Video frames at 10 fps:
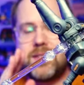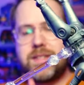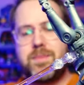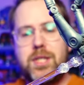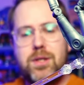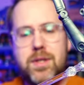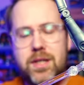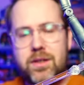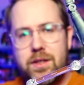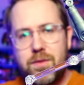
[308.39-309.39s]
is something
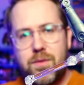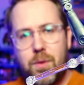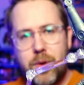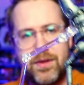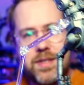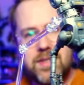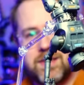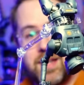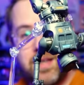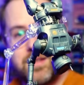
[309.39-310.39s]
uniquely for these
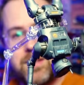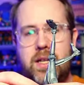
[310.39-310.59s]
stands.